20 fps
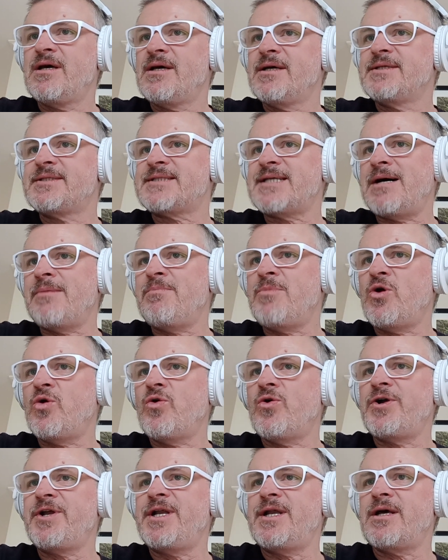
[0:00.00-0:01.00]

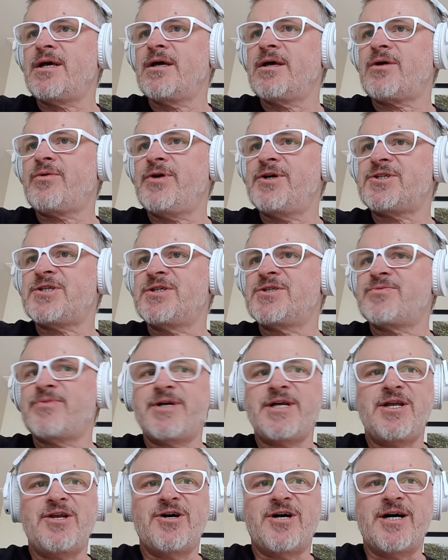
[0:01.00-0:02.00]
Question
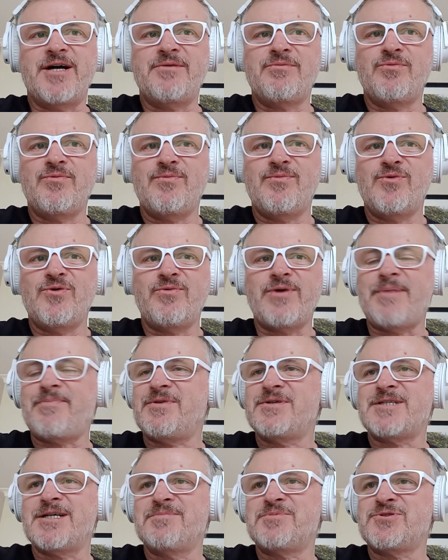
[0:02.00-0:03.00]
29. We'll wrap
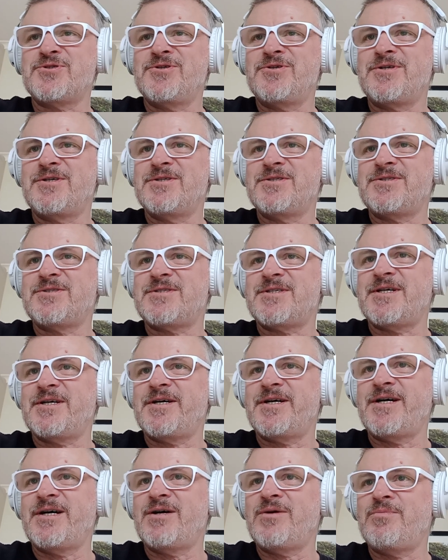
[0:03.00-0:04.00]
this up soon because
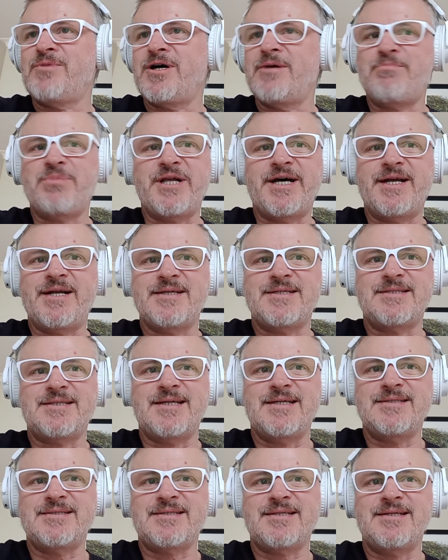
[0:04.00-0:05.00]
my bladder
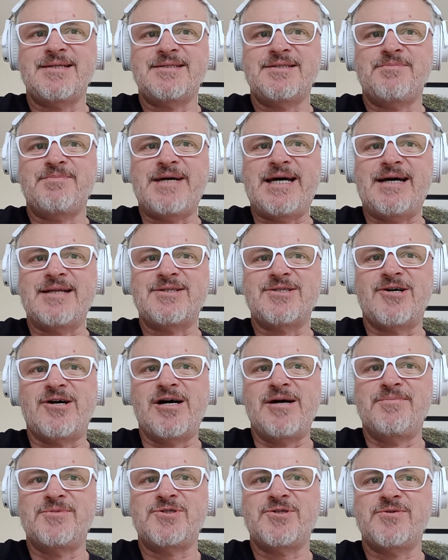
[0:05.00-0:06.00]
says that it's about
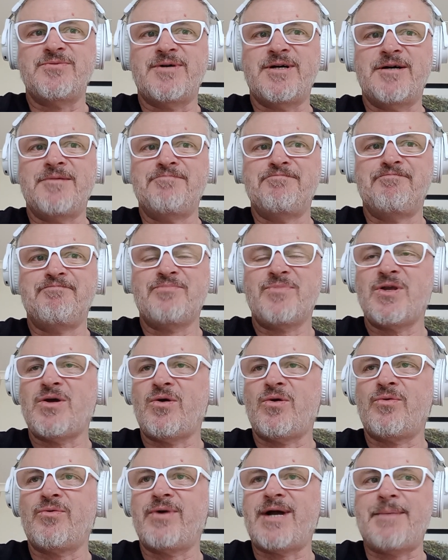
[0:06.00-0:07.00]
time to
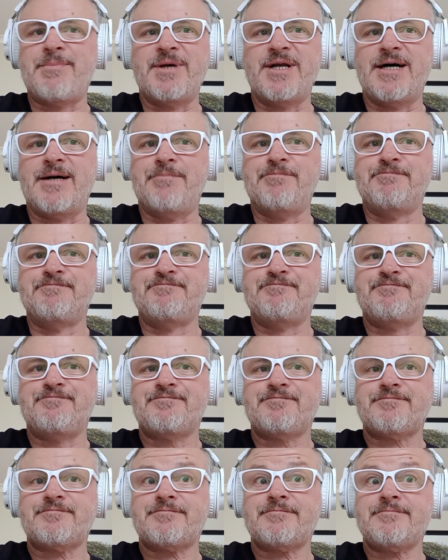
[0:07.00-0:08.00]
wrap it up.
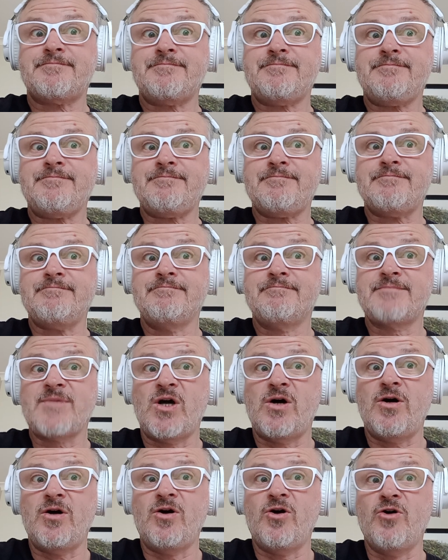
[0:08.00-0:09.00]

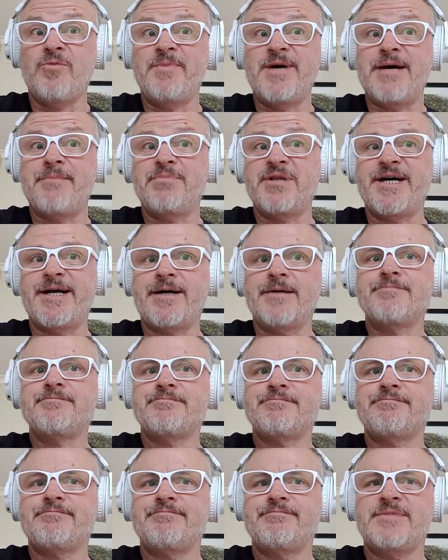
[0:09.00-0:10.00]
Old man bladder.
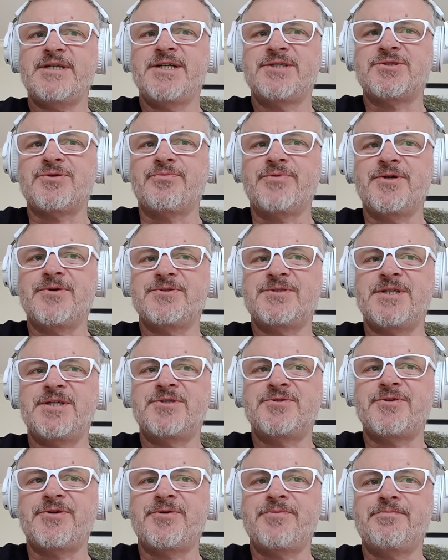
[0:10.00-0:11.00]
It's a real
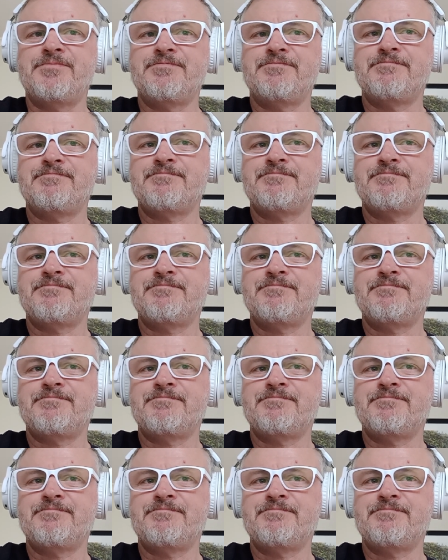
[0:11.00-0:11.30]
syndrome.